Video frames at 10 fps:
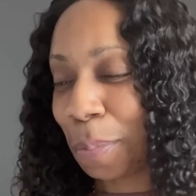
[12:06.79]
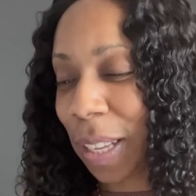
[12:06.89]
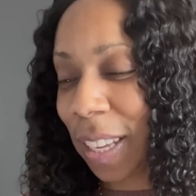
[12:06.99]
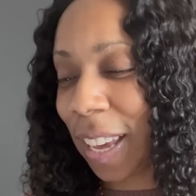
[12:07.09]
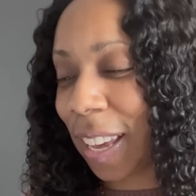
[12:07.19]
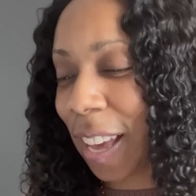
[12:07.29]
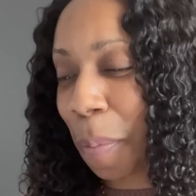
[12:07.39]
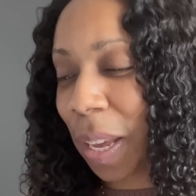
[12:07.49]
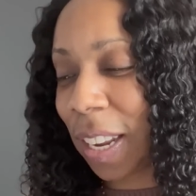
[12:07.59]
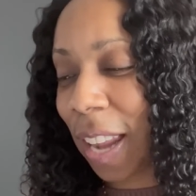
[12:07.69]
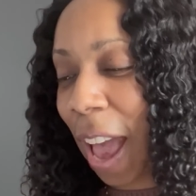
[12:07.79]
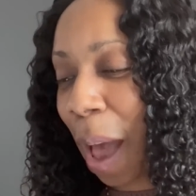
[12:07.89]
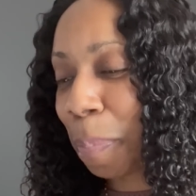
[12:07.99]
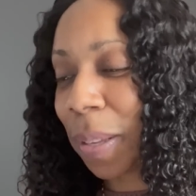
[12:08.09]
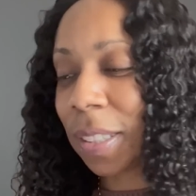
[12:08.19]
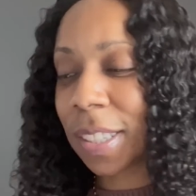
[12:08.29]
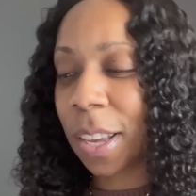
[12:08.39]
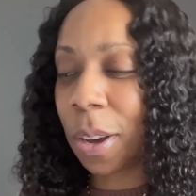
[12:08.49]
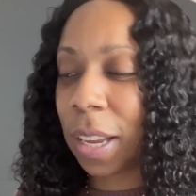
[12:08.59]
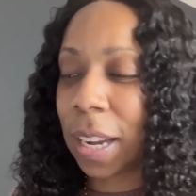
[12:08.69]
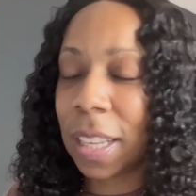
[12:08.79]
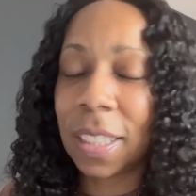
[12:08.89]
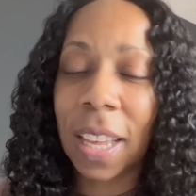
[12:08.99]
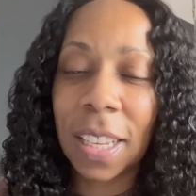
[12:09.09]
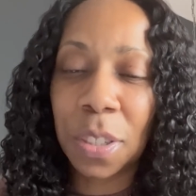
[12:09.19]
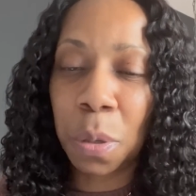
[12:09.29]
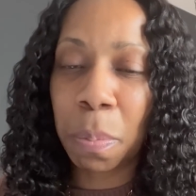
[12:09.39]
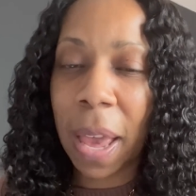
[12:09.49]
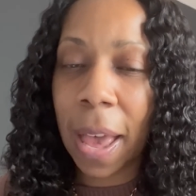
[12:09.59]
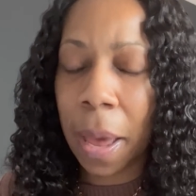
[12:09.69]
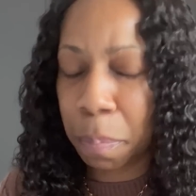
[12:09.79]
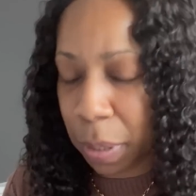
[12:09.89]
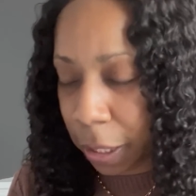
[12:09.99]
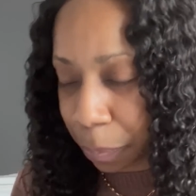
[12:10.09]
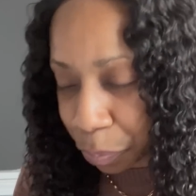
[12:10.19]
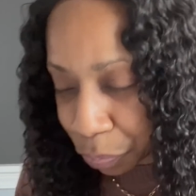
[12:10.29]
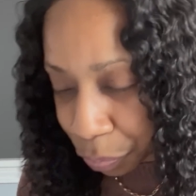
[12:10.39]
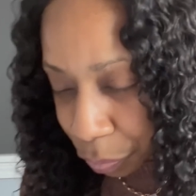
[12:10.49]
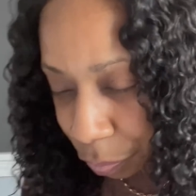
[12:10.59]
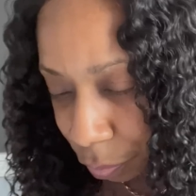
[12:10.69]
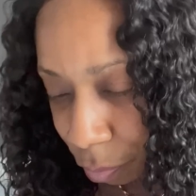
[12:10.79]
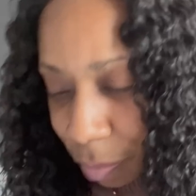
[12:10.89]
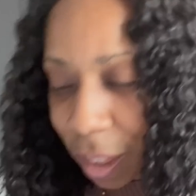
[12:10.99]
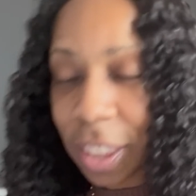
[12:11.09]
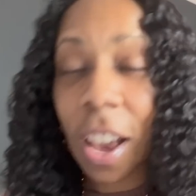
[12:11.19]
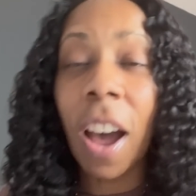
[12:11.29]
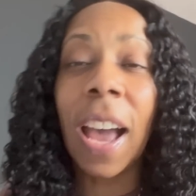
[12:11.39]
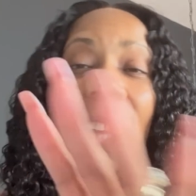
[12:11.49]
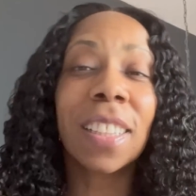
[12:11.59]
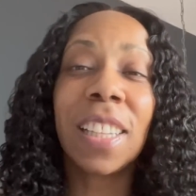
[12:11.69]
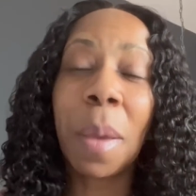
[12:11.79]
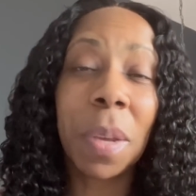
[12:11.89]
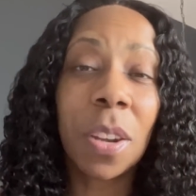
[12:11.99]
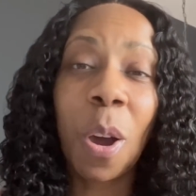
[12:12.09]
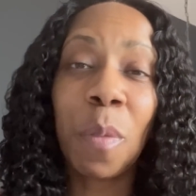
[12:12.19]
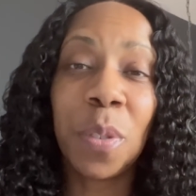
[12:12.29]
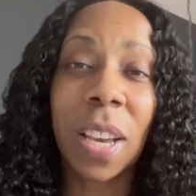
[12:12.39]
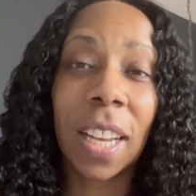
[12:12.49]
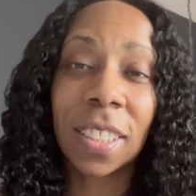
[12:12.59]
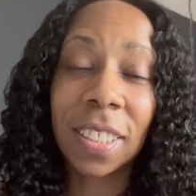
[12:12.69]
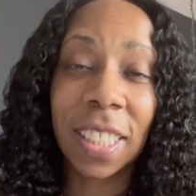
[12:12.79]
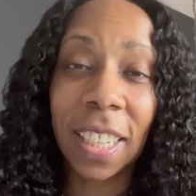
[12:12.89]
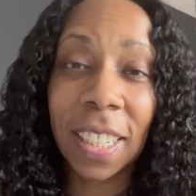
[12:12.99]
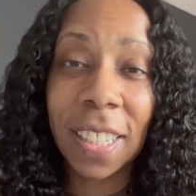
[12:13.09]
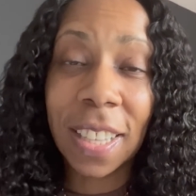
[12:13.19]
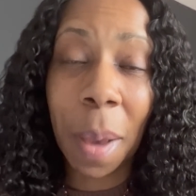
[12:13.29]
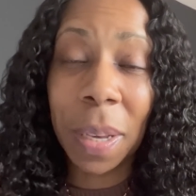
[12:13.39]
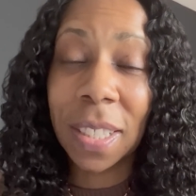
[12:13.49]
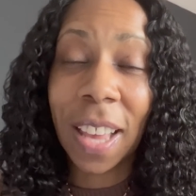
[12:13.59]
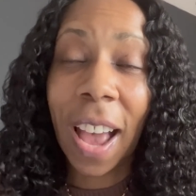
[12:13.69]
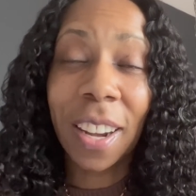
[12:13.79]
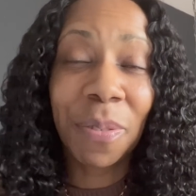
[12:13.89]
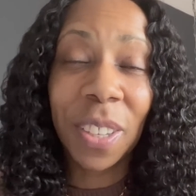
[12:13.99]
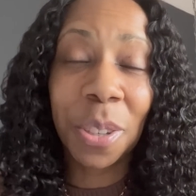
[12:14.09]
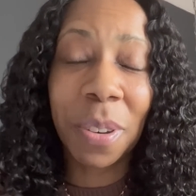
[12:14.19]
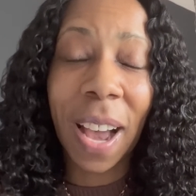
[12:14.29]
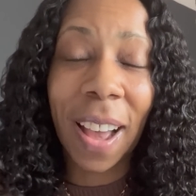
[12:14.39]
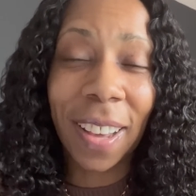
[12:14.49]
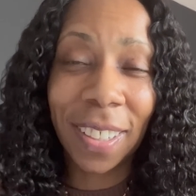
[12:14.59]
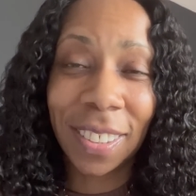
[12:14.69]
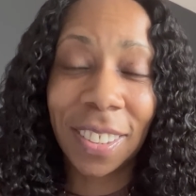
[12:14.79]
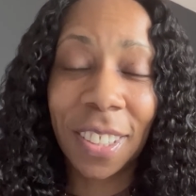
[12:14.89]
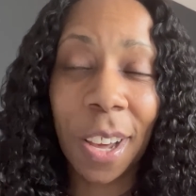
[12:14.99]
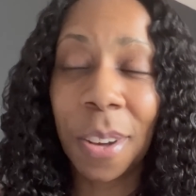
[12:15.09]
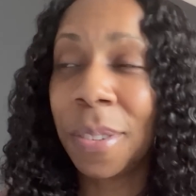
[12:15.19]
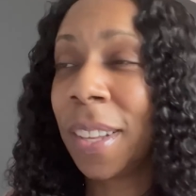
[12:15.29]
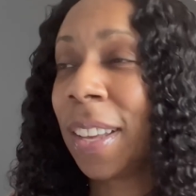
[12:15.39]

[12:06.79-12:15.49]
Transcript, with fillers: But yeah, I mean, it happens. So, and that, that's too bad, but y'all have to let me know if you got your tickets. I'm excited for you guys, you know?